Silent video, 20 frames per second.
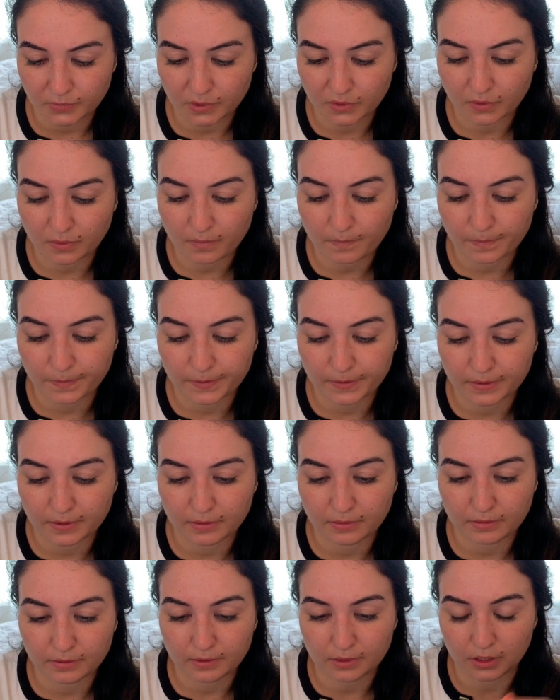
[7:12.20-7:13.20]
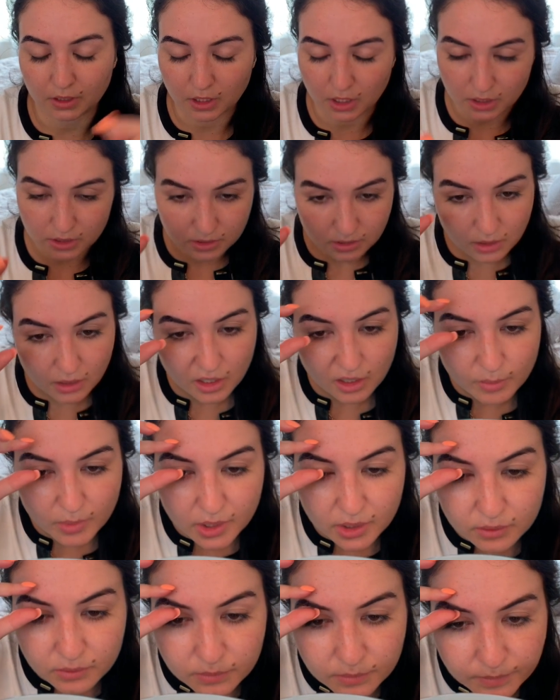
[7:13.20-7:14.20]
Oh, I lost an
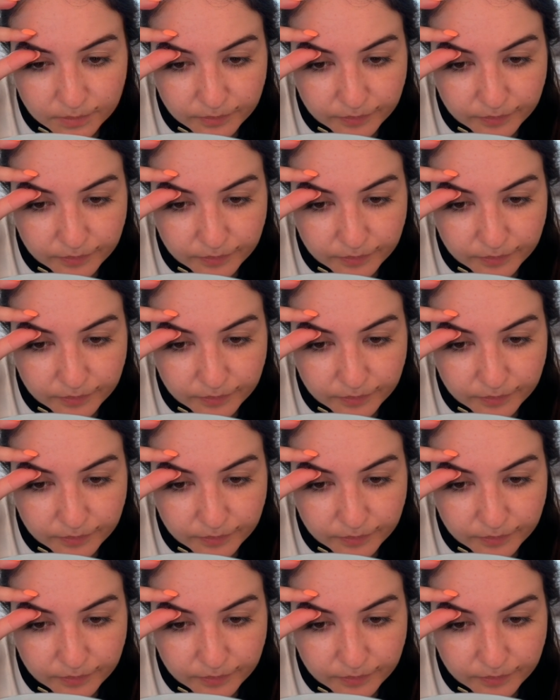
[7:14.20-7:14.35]
eyebrow.